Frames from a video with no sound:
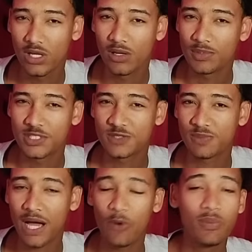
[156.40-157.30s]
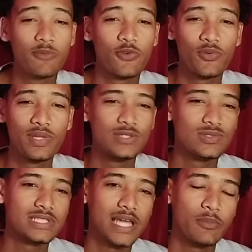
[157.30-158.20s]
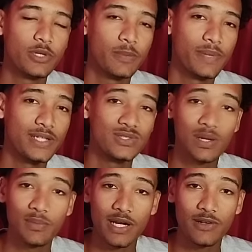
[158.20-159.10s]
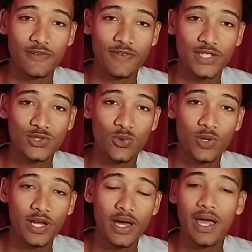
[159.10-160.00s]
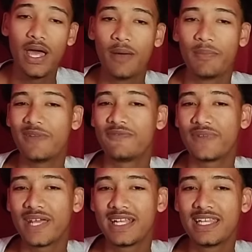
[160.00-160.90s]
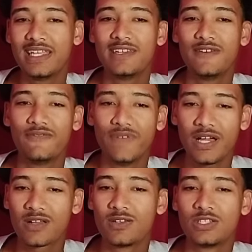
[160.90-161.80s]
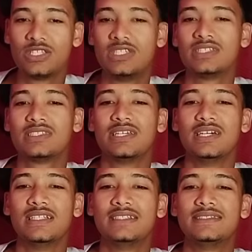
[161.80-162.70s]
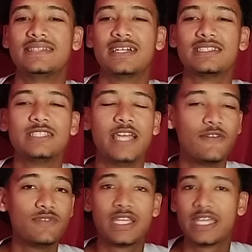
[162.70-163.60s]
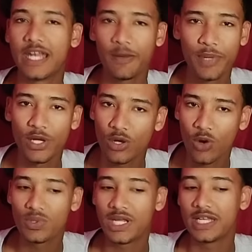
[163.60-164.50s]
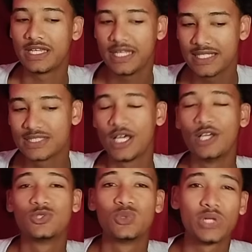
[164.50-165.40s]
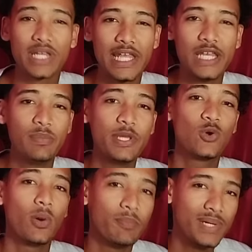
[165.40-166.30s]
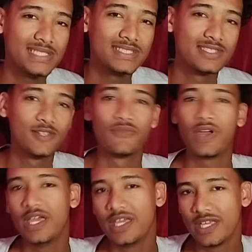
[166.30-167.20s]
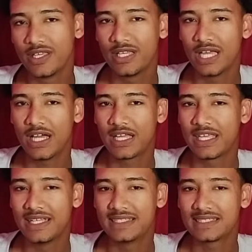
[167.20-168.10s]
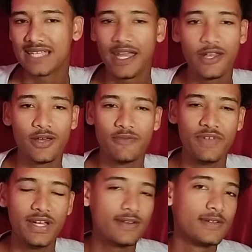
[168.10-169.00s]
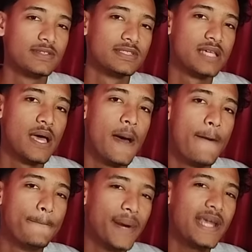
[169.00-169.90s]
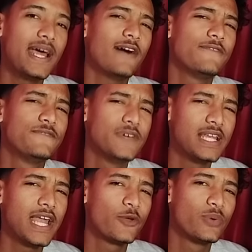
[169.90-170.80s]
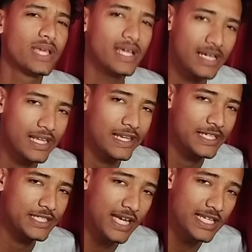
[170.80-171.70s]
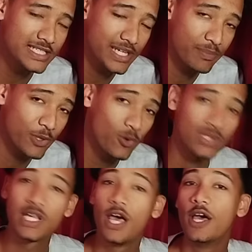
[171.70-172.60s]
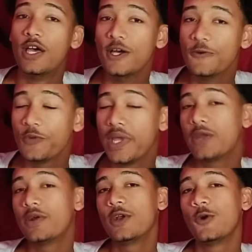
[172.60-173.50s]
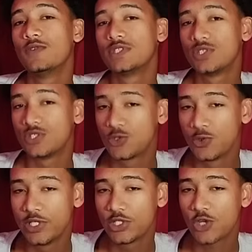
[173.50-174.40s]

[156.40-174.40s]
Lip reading: kilometers per hour before we need to slam on the brakes come around the first corner. But frankly, the vehicle just doesn't have the get up and go that it needs to really be competitive against other vehicles. But I feel like we can really change that, because if we head on over to a tuning